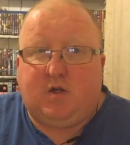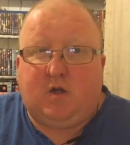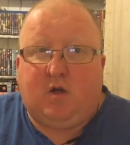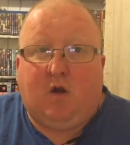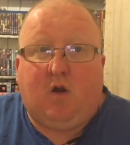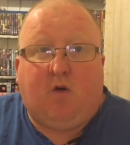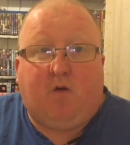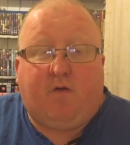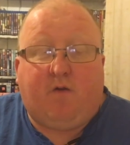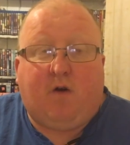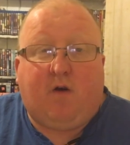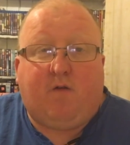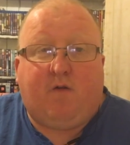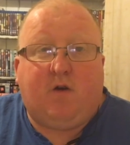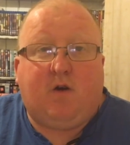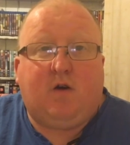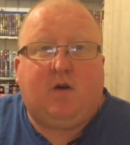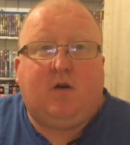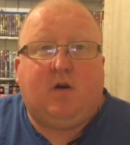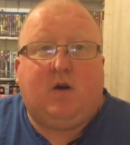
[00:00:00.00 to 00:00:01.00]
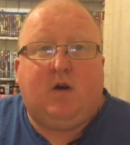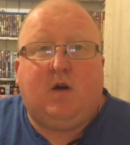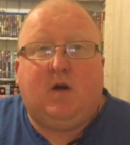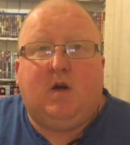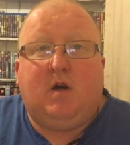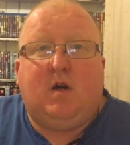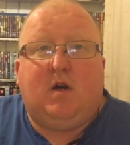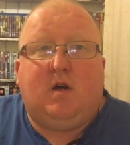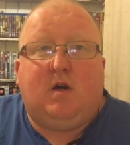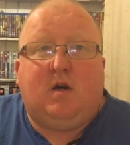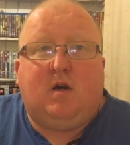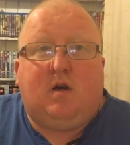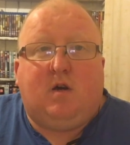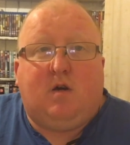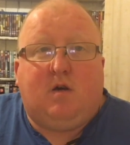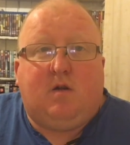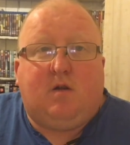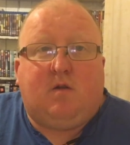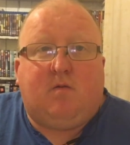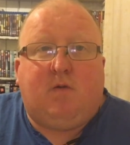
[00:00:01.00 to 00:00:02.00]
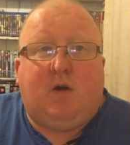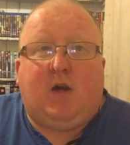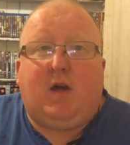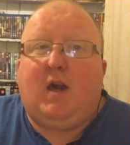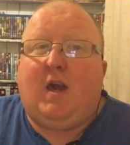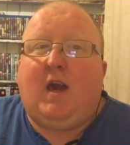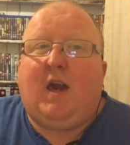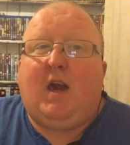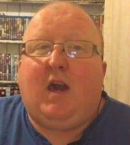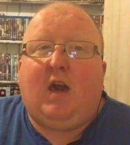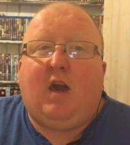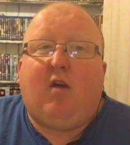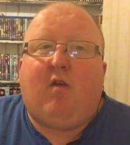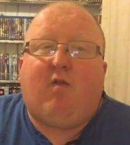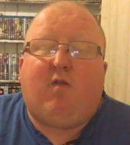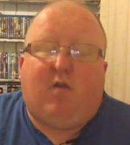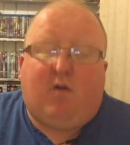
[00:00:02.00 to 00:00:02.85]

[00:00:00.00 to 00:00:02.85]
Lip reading: enough of it to make you heave.